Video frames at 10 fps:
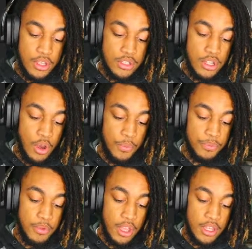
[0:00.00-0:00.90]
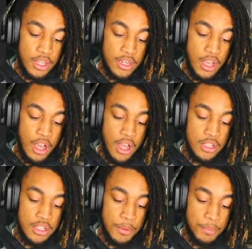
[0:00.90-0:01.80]
So again,
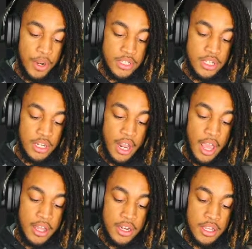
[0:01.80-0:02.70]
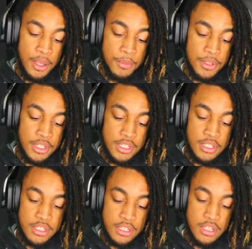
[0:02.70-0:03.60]
President Adam
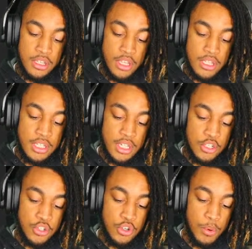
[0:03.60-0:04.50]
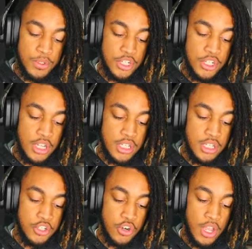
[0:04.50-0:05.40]
Kaczynski said that the studio was adjusting the
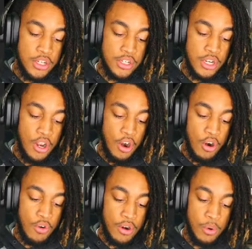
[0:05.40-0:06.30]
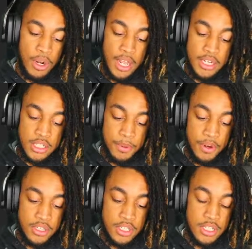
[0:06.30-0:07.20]
strategy around online
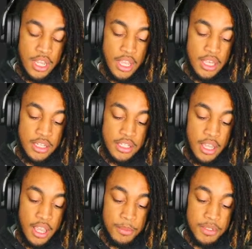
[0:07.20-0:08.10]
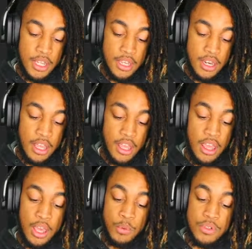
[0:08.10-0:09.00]
experiences in its games, saying that
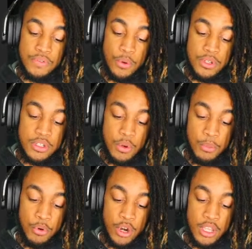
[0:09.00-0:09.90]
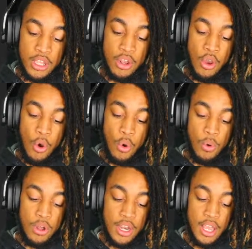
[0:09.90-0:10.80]
it was focused on bringing
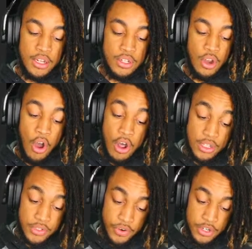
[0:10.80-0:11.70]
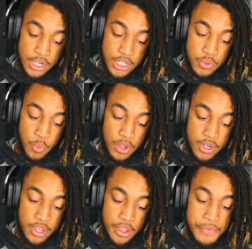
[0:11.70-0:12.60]
online to all its franchises one
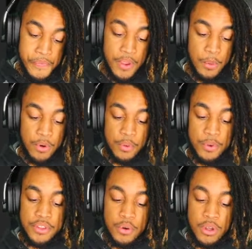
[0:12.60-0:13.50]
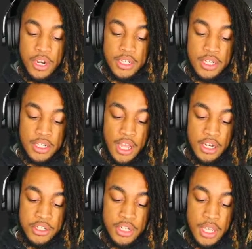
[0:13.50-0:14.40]
day and working with an online
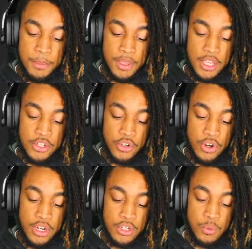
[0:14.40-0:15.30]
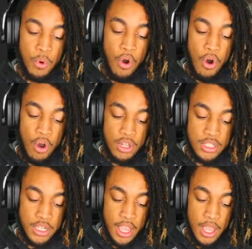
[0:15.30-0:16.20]
technology that can be integrated into all its
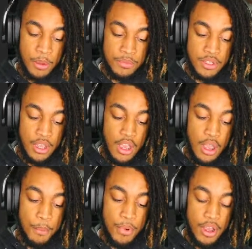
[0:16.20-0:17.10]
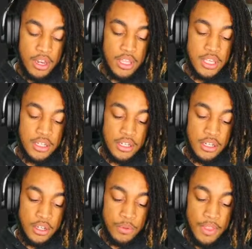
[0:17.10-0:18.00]
games. But he
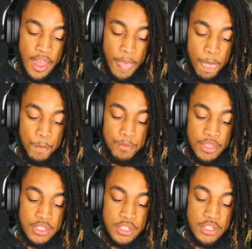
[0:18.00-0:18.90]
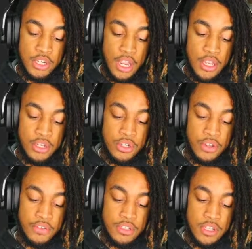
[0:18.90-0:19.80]
continued that means a change
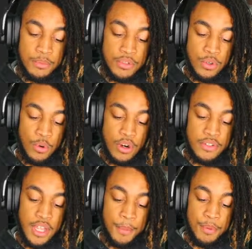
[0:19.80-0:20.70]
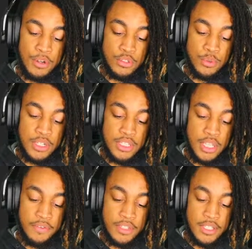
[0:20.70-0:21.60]
of some sort of Cyberpunk
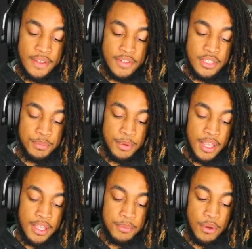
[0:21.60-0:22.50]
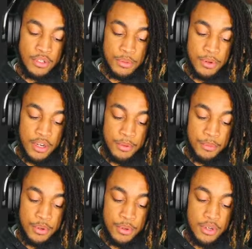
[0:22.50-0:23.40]
2077's planned multiplayer
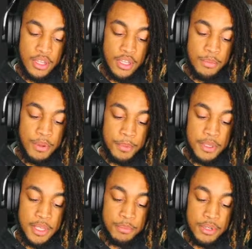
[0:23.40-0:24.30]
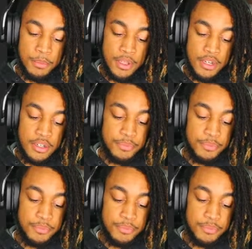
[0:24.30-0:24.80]
mode might be implemented.